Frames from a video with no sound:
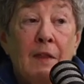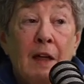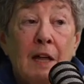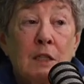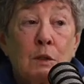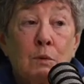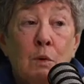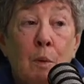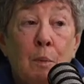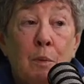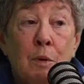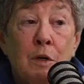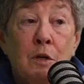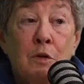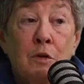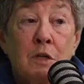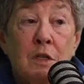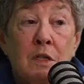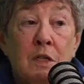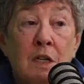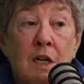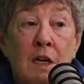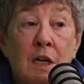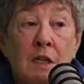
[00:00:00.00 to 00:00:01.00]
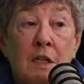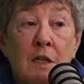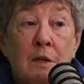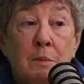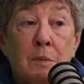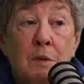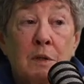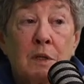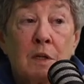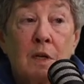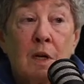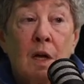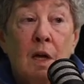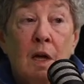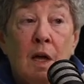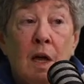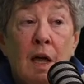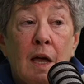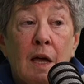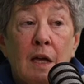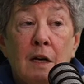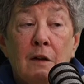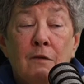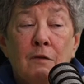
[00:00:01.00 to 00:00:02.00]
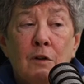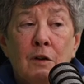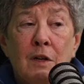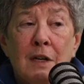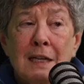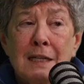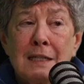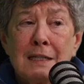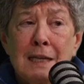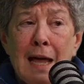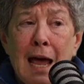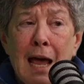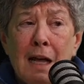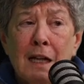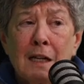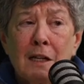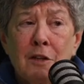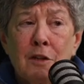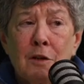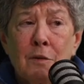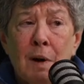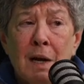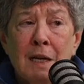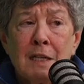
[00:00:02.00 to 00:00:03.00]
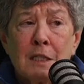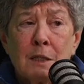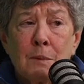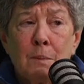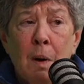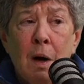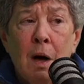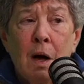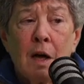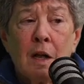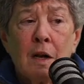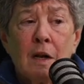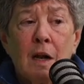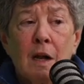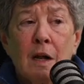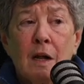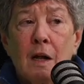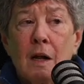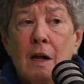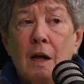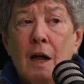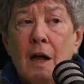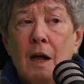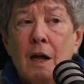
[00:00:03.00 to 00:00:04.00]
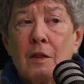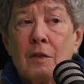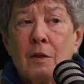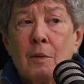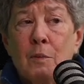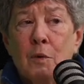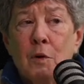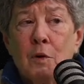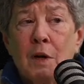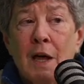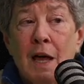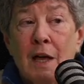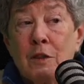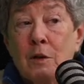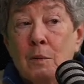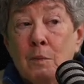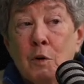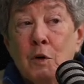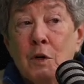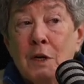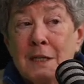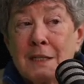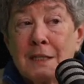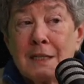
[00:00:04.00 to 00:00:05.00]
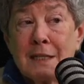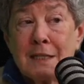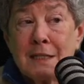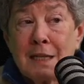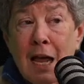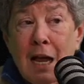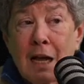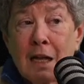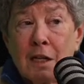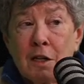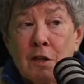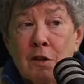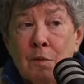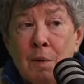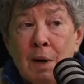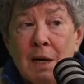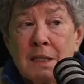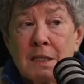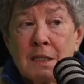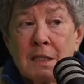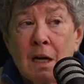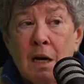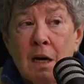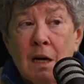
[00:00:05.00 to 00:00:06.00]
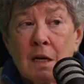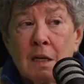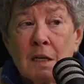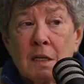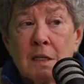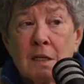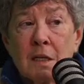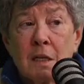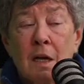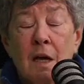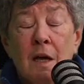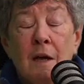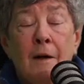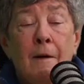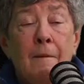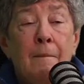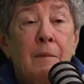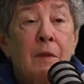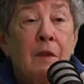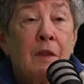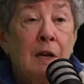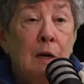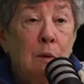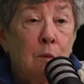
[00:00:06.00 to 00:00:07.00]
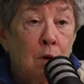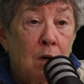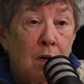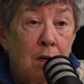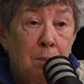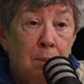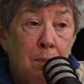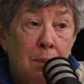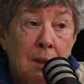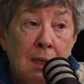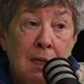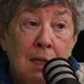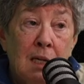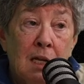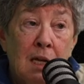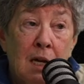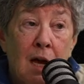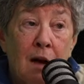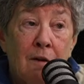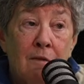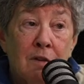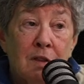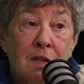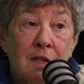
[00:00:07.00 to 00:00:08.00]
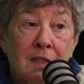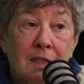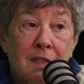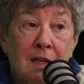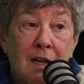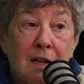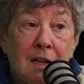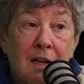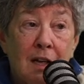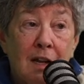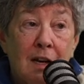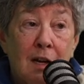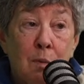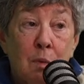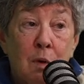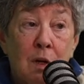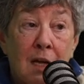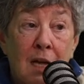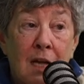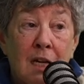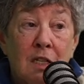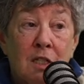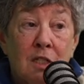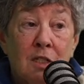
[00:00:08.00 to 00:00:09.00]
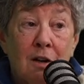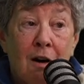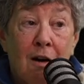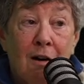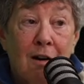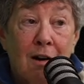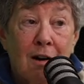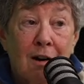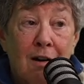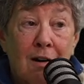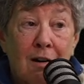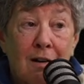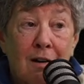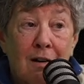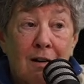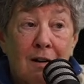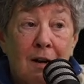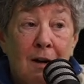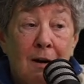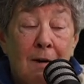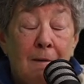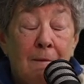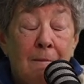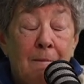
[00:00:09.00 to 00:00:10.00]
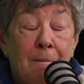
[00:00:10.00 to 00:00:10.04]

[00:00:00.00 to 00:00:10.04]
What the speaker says: And that's what produces an eclipse. And if you're in exactly the right spot, the moon is exactly the right size, then it will completely cover the sun and it will get dark.